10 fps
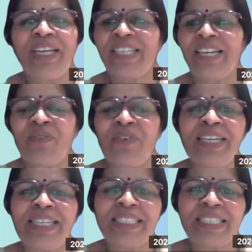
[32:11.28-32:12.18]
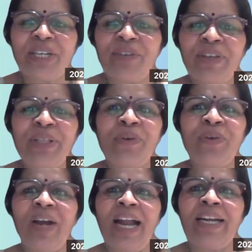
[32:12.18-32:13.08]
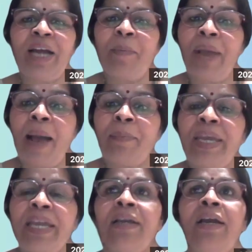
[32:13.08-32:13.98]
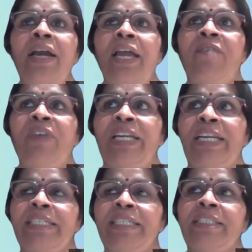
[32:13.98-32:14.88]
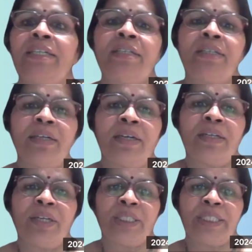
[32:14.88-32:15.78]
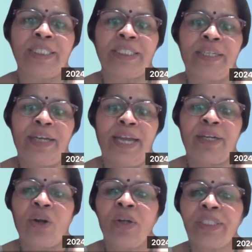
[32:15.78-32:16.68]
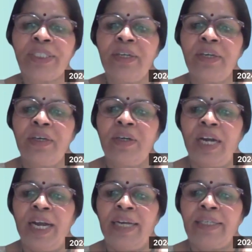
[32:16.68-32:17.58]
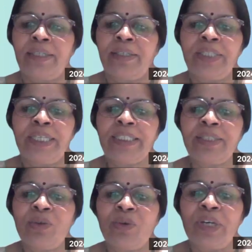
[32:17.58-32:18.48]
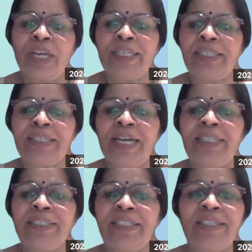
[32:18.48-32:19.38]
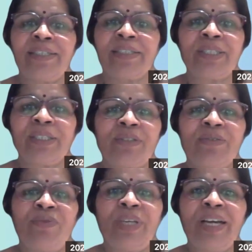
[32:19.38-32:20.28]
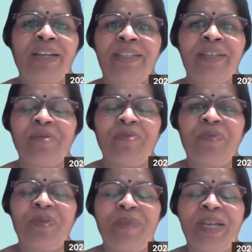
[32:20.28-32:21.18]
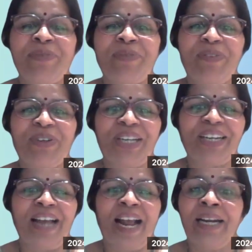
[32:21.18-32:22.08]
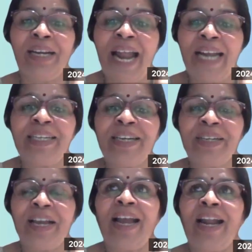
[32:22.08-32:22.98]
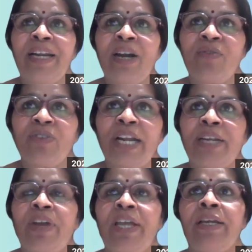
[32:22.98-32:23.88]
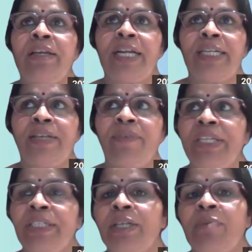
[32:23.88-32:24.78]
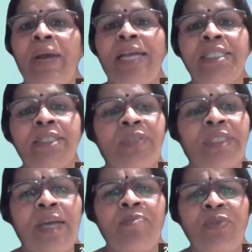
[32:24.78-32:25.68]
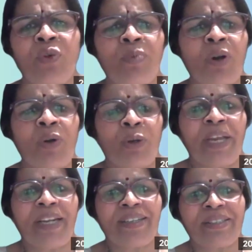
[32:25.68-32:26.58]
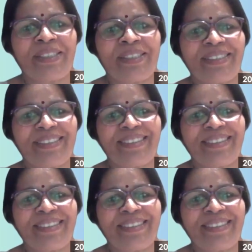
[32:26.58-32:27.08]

It's a lovely discussion with you, and I'm happy if it reaches the nurses across. And there's nothing challenging nurses. We are the best profession. And at that end of 35, 37 years of my service, I'm so proud to be a nurse.